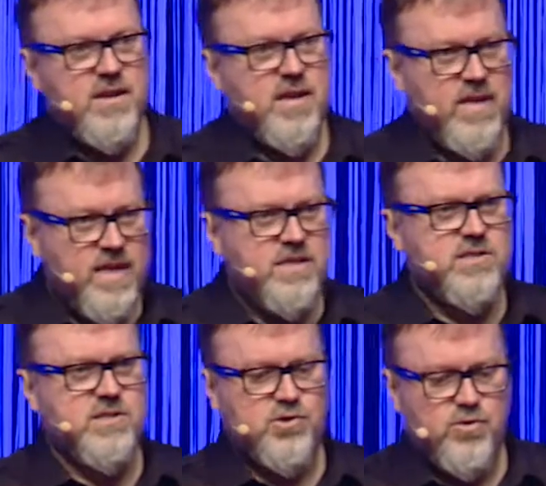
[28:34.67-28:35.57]
And that's
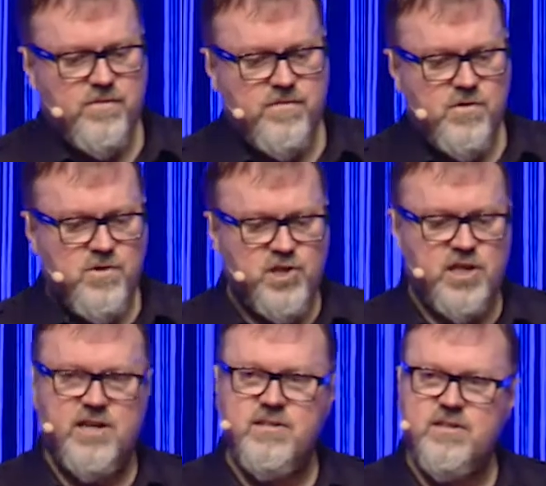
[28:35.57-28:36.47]
the sort of
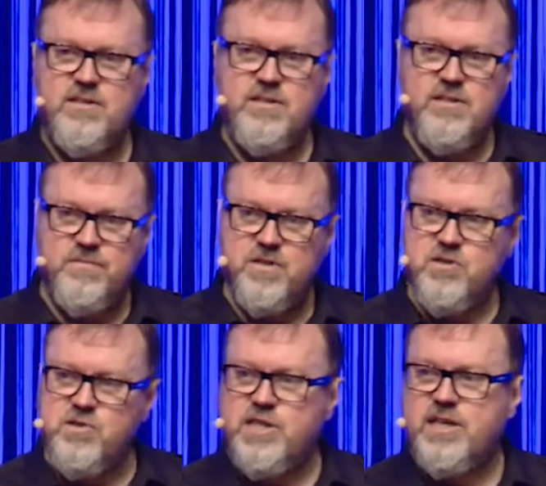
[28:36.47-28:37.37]
future for
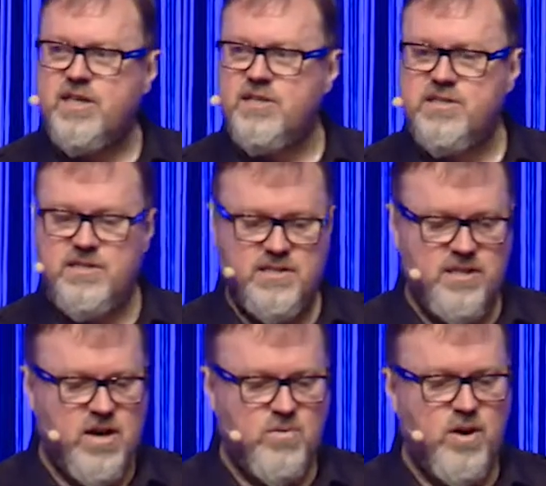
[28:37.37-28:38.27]
New Zealand that
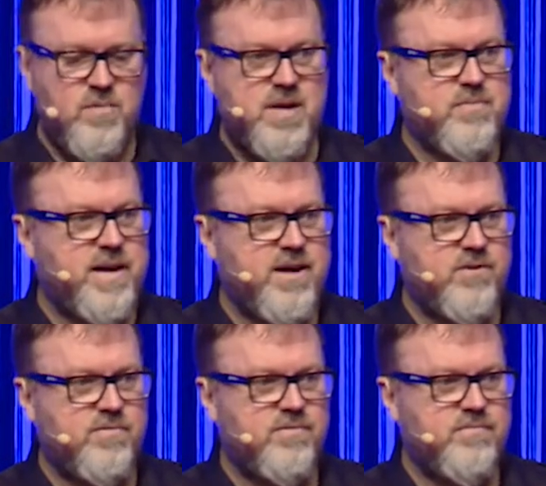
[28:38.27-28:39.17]
I want to be a part
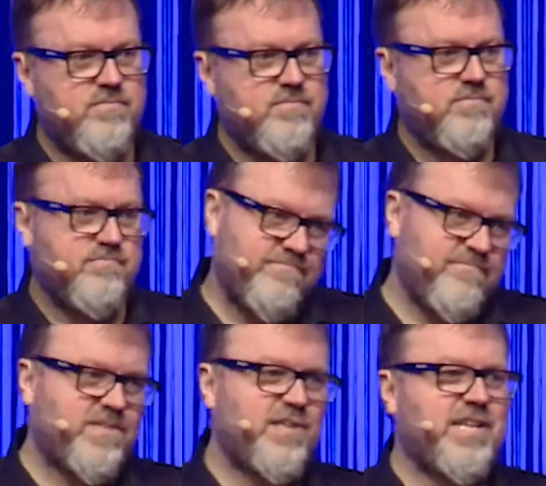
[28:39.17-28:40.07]
of.
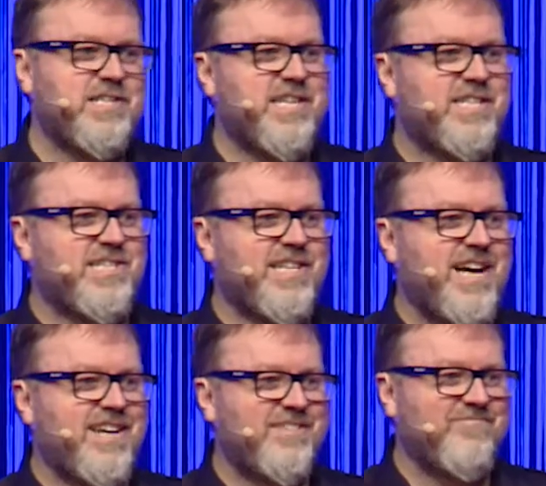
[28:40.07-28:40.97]
So let's get started.